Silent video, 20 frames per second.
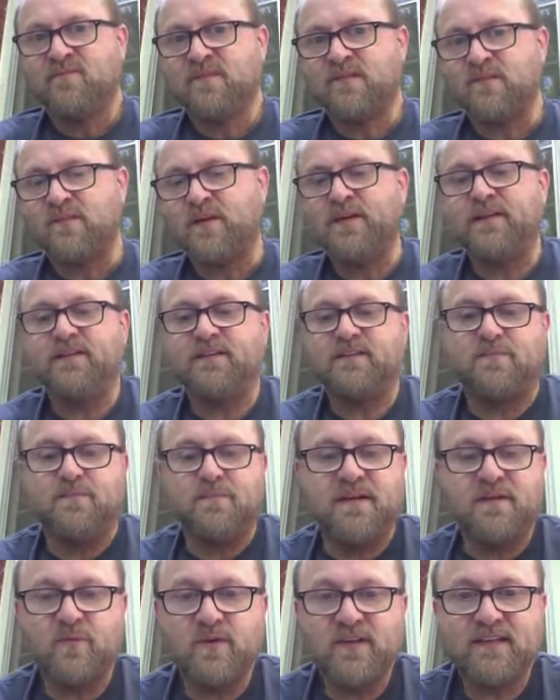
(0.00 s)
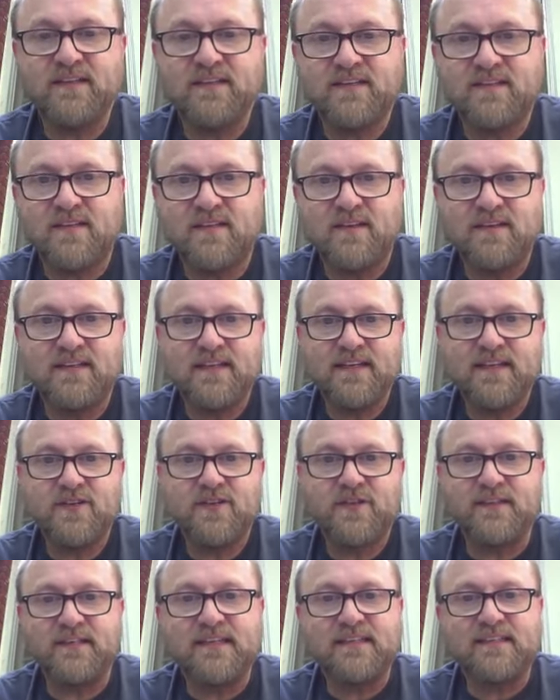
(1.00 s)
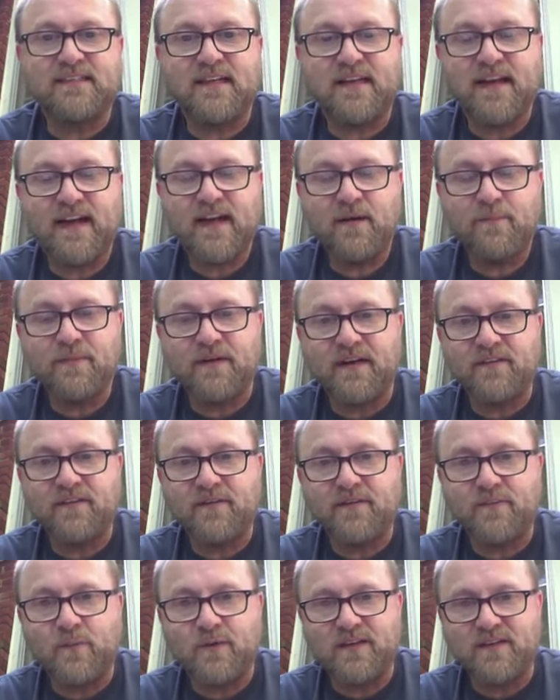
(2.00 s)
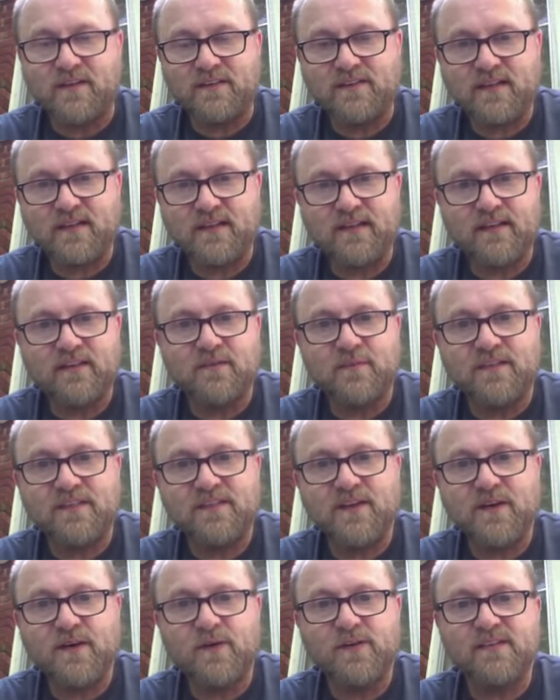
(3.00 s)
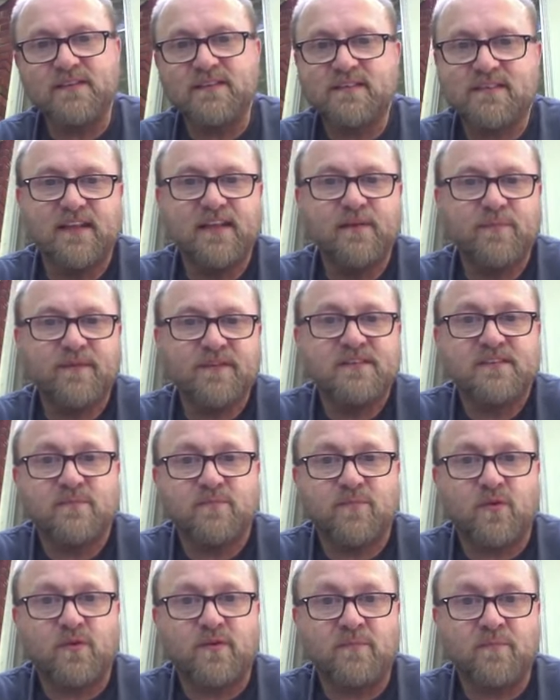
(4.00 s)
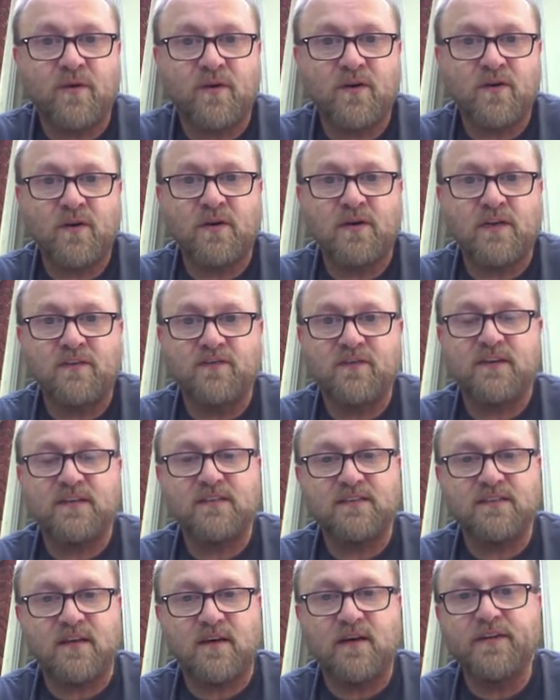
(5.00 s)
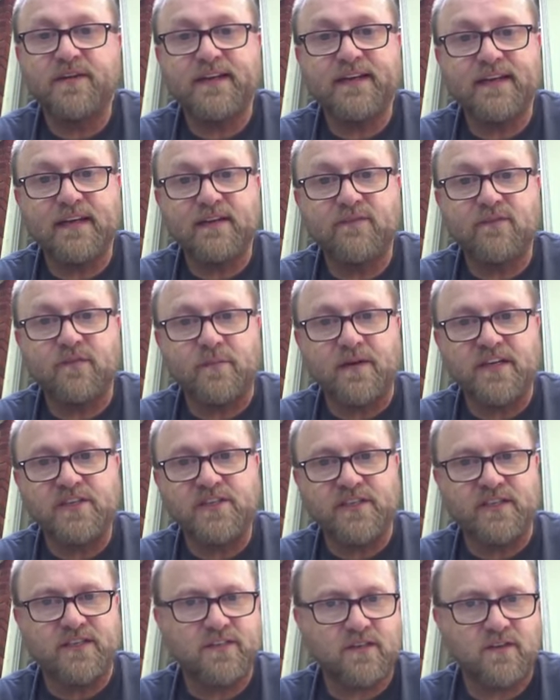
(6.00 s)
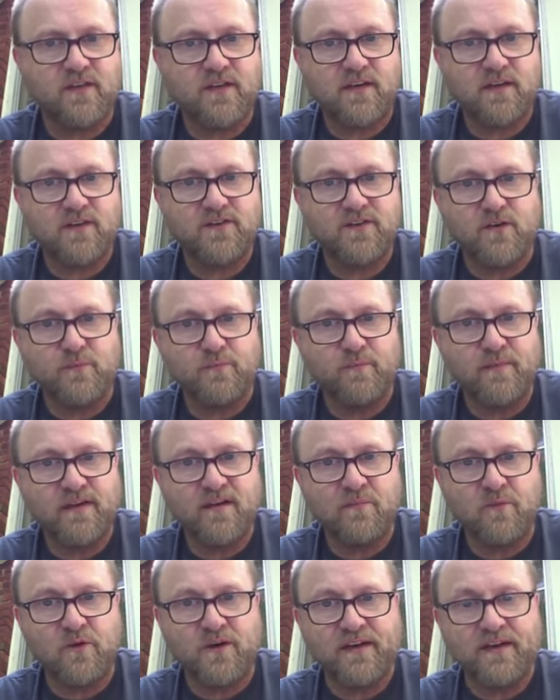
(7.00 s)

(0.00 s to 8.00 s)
Right? This memory consolidation needs to happen when you're studying the material, and sleep is an important part of consolidating information into long-term memory.